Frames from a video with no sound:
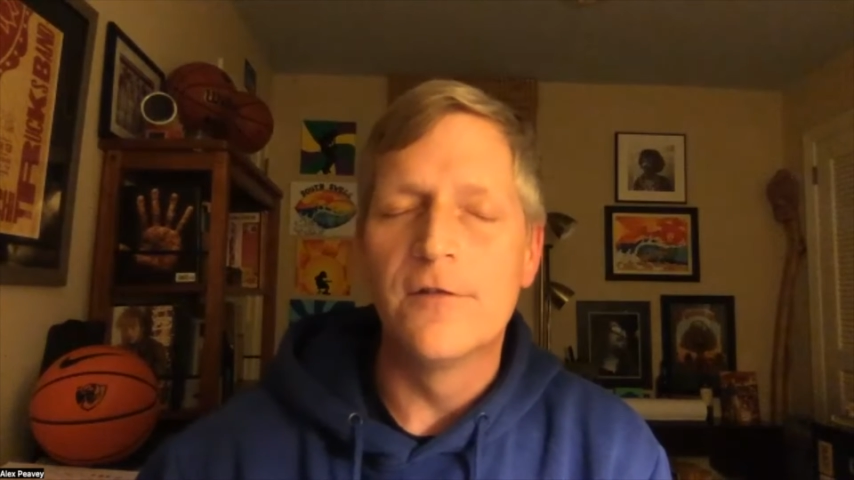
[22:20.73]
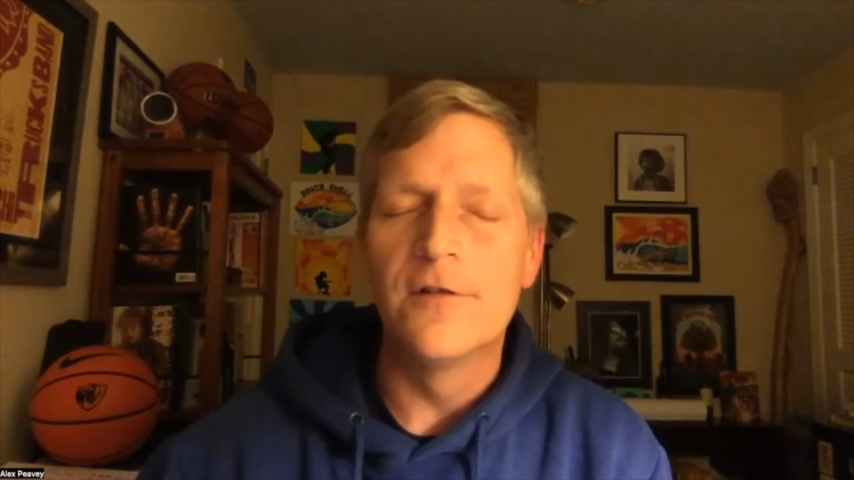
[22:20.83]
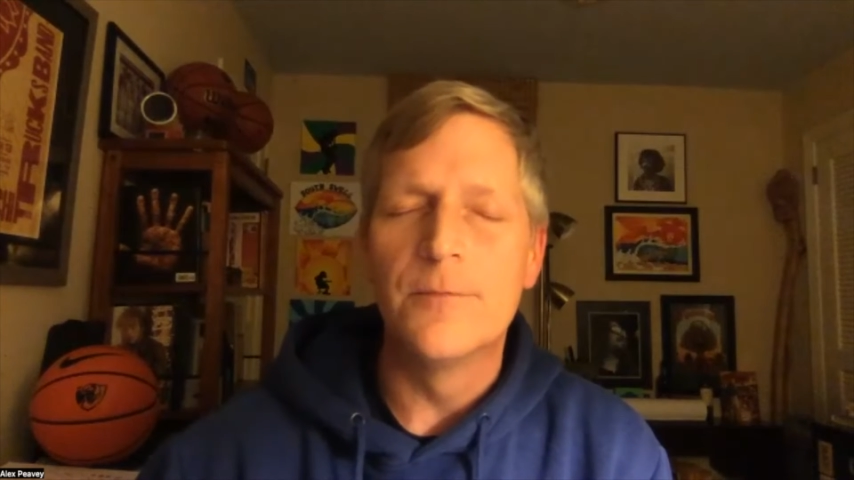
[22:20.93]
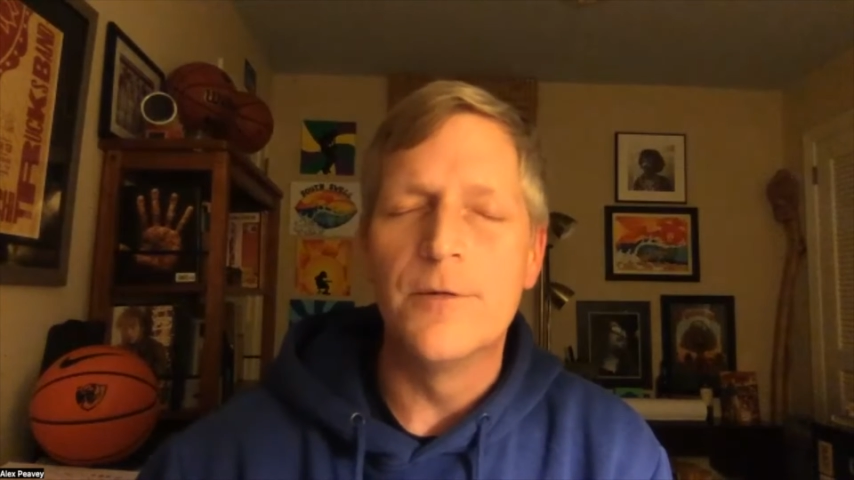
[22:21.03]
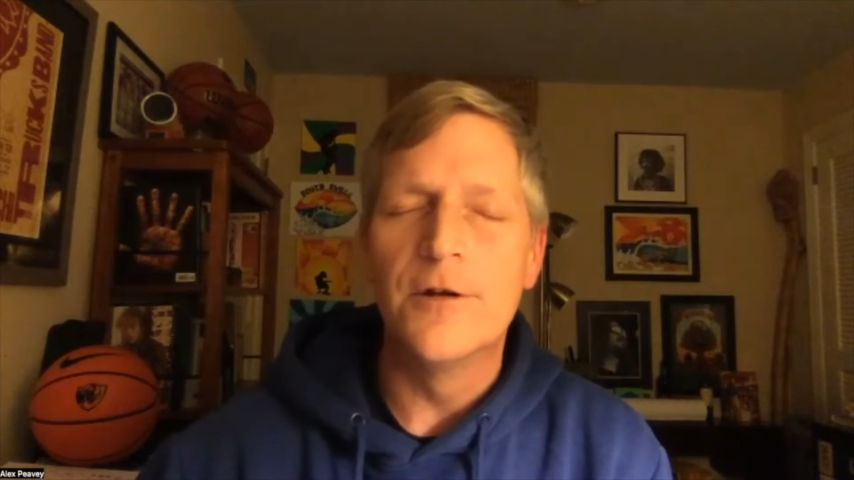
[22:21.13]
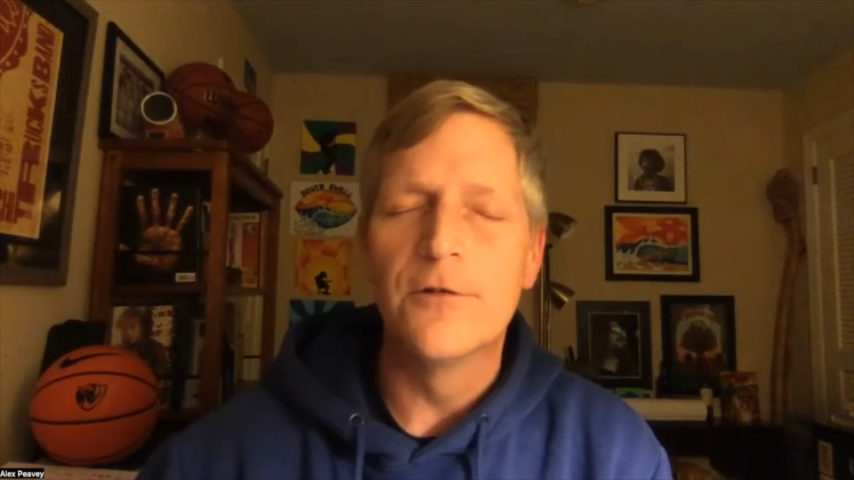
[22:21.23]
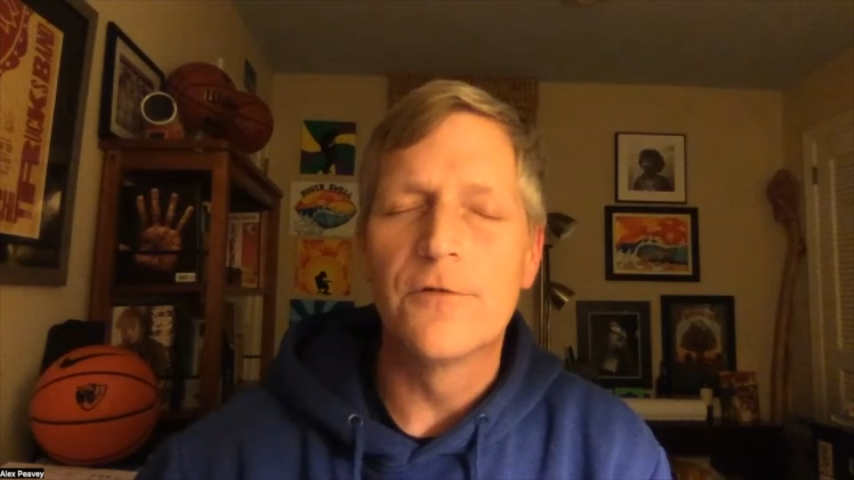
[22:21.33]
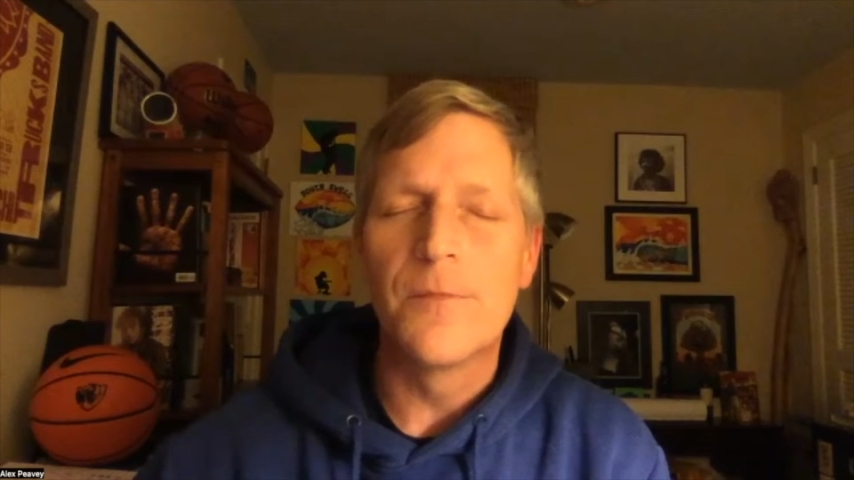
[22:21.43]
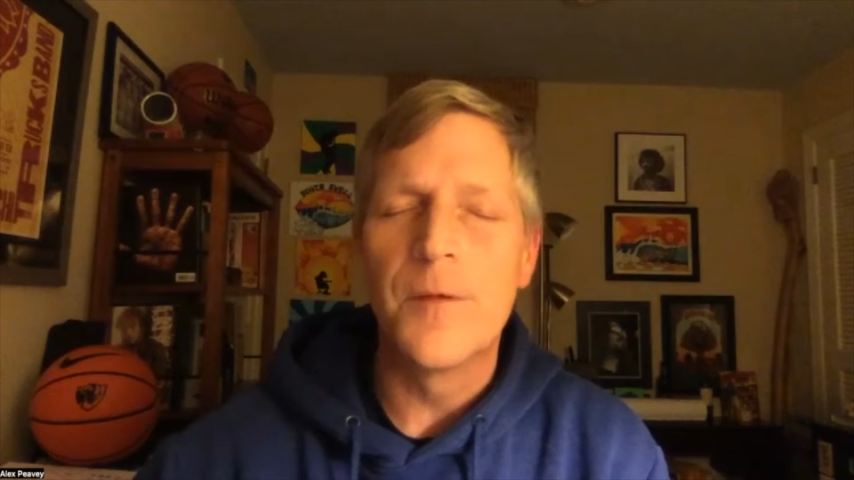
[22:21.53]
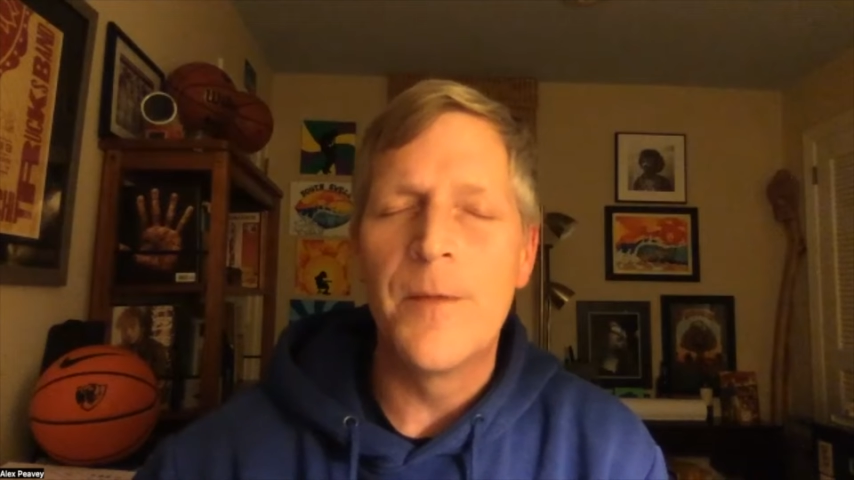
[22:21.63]
disappears
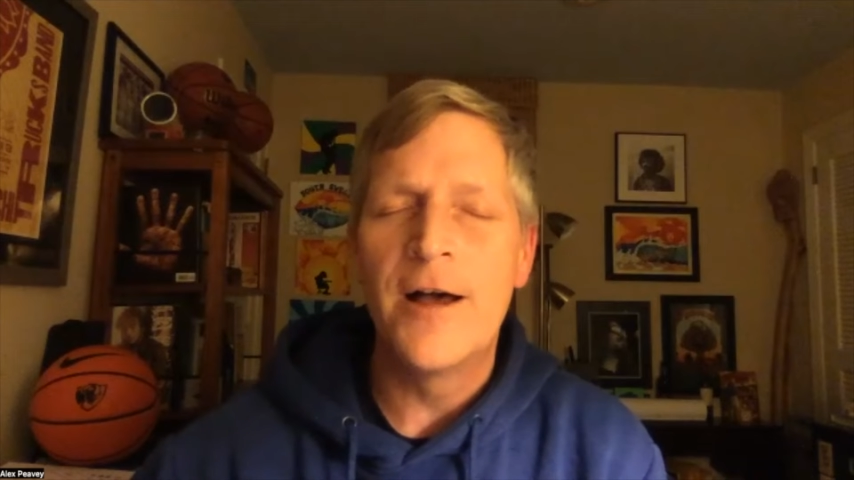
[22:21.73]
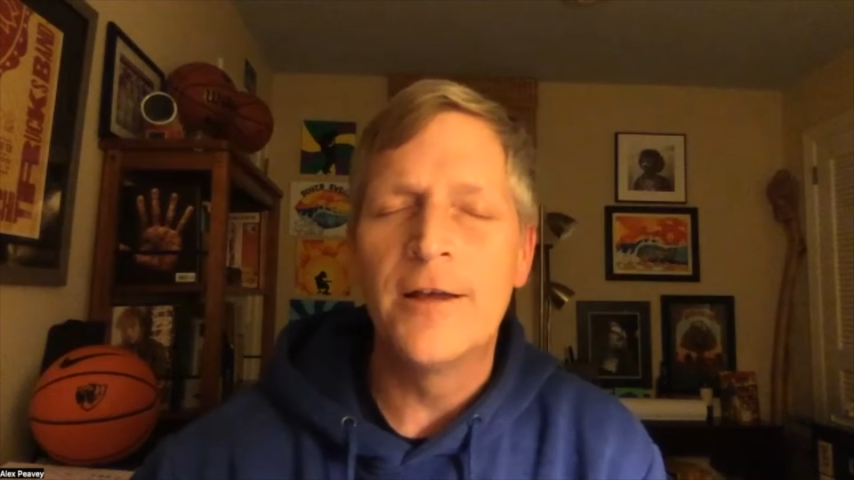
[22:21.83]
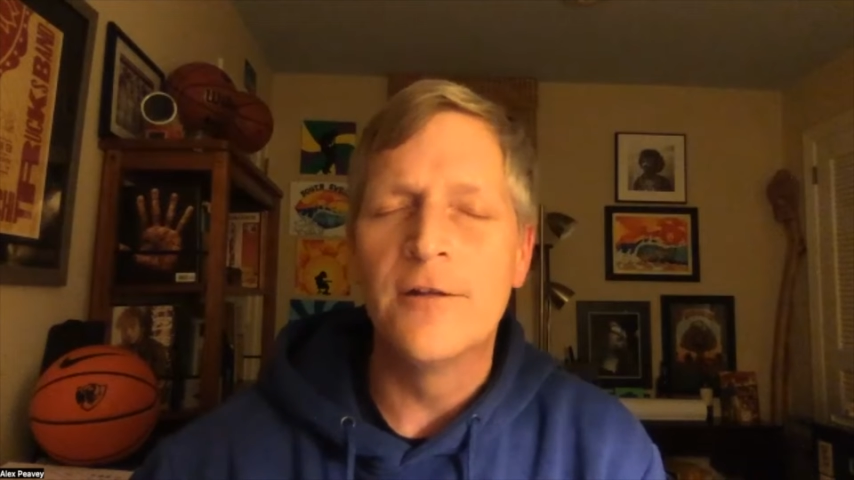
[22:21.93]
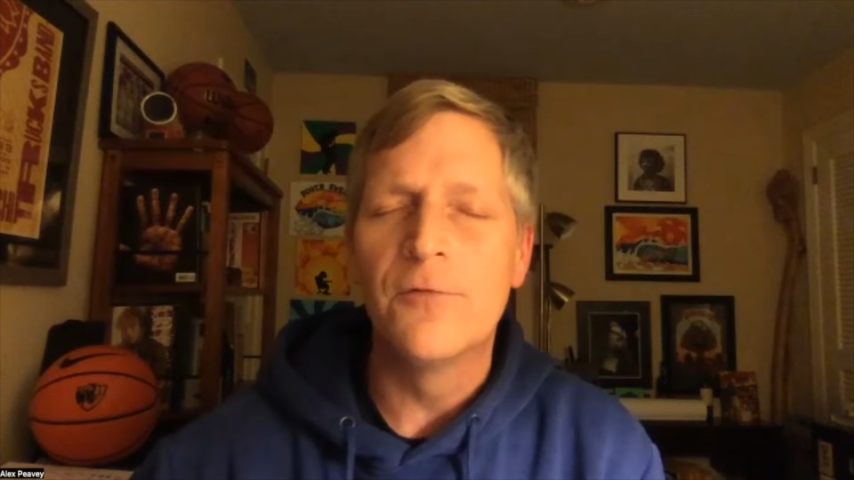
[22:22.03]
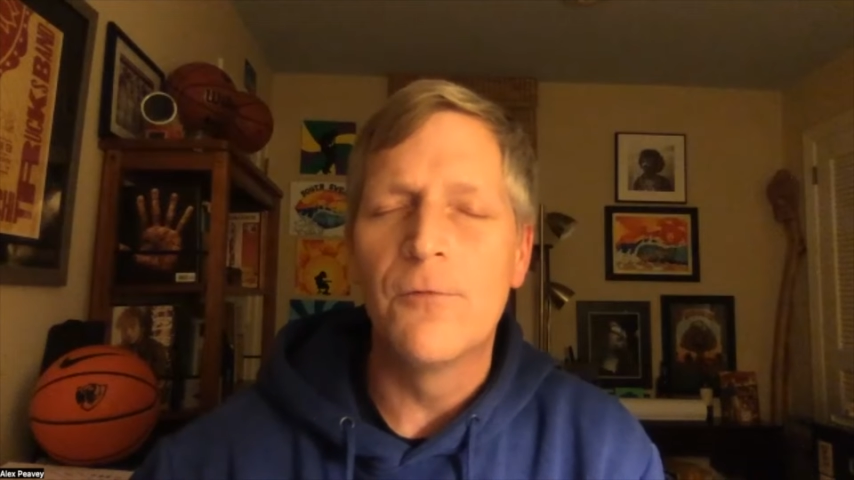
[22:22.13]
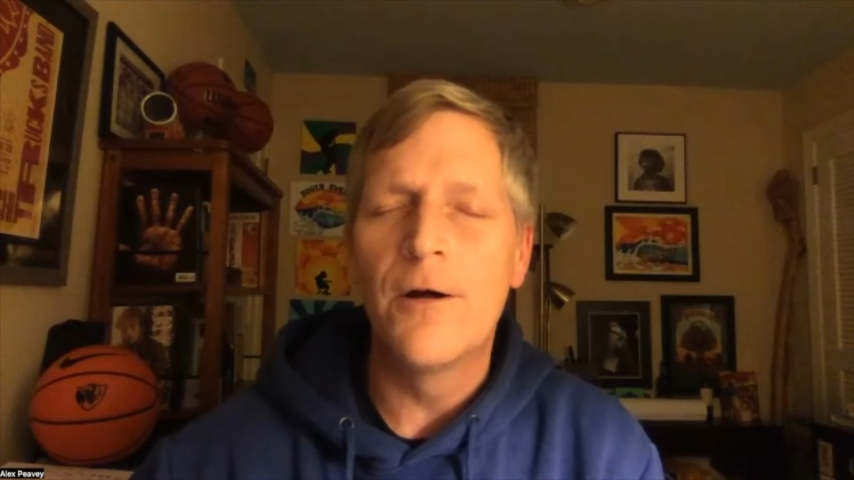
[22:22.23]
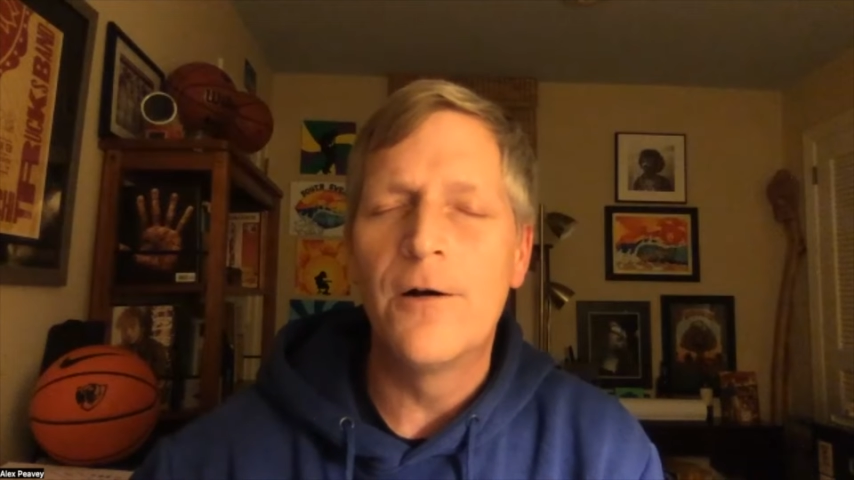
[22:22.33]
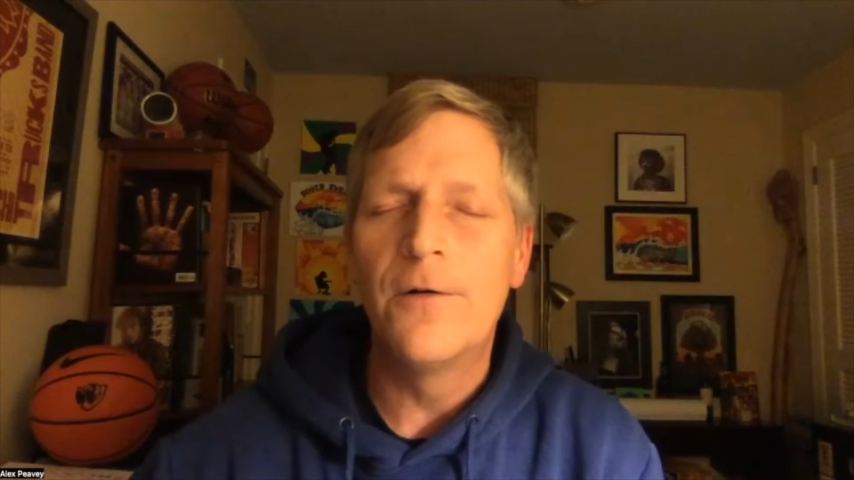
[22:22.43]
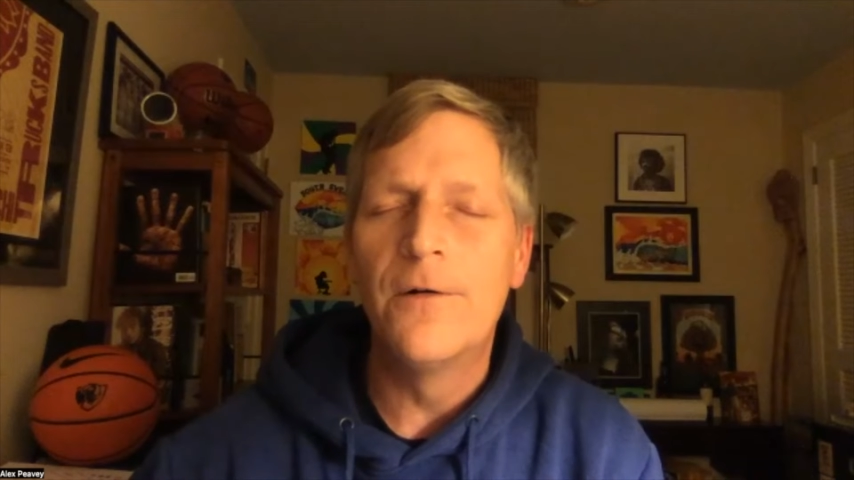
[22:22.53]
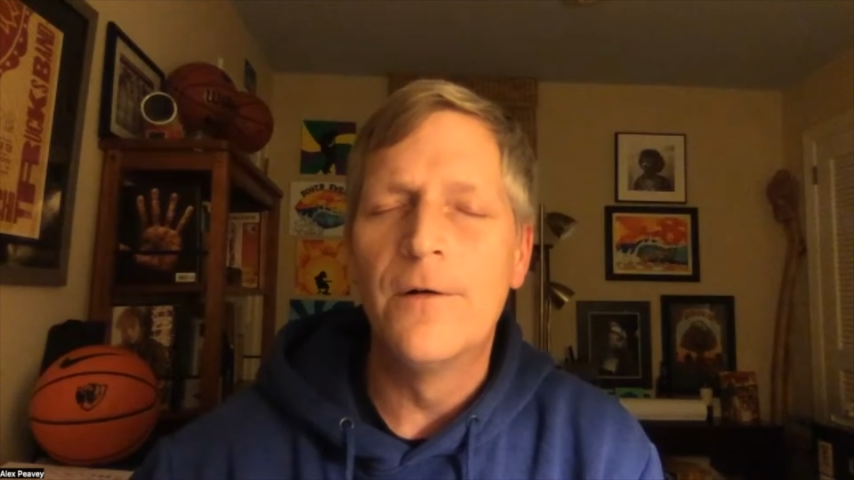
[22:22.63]
from the mind as well.